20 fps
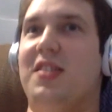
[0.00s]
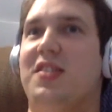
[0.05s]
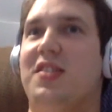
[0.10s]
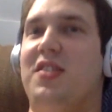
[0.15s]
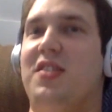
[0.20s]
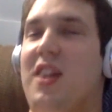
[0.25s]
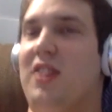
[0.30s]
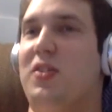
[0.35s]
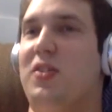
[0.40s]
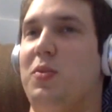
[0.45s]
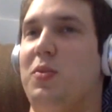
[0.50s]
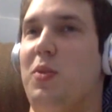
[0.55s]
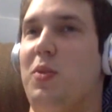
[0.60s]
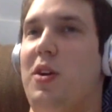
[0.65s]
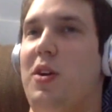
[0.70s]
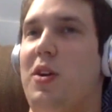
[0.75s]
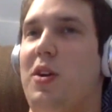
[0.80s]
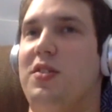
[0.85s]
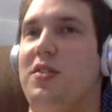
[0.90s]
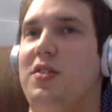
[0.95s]
next
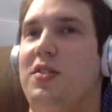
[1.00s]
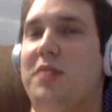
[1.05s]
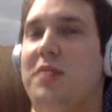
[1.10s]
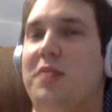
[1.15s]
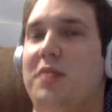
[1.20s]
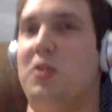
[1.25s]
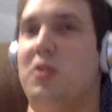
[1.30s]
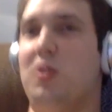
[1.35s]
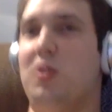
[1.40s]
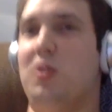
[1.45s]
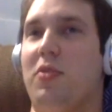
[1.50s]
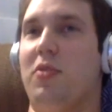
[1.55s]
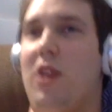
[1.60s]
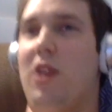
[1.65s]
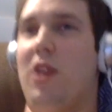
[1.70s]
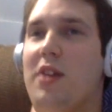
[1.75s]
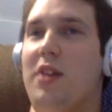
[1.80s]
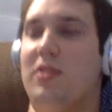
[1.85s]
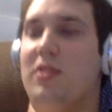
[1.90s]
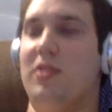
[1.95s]
one has me
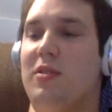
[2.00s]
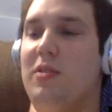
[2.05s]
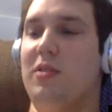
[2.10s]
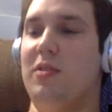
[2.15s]
surprised.